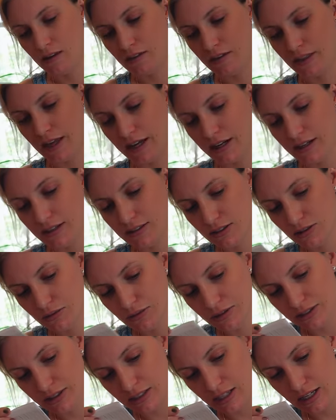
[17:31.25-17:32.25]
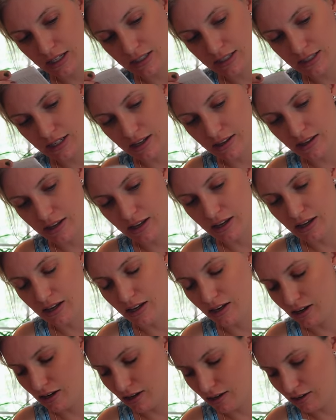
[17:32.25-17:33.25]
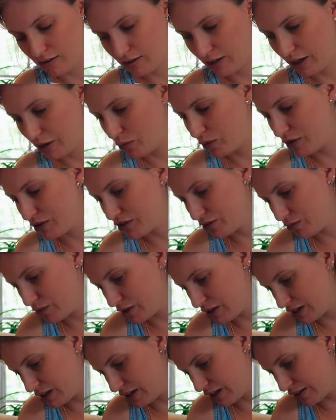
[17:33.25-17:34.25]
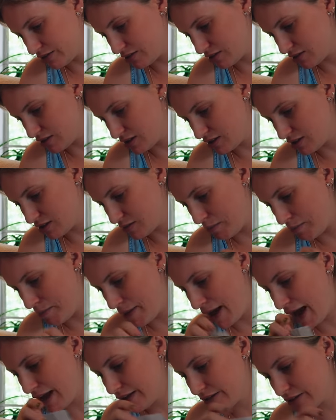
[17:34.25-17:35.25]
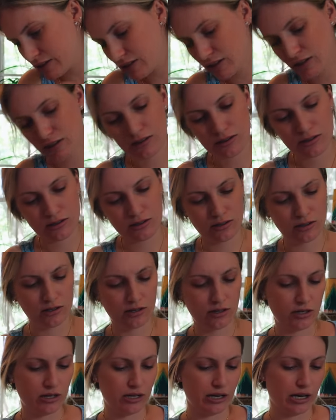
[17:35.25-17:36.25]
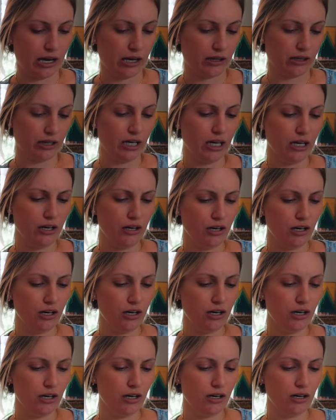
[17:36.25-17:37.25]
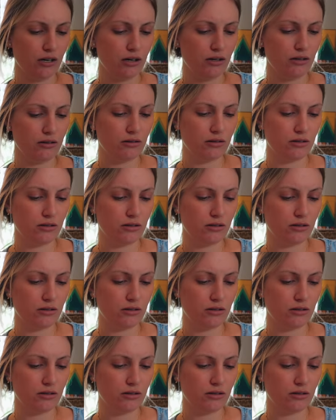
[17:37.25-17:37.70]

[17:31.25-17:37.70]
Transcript: that is the receipt, and then I wonder what is this matte alligator?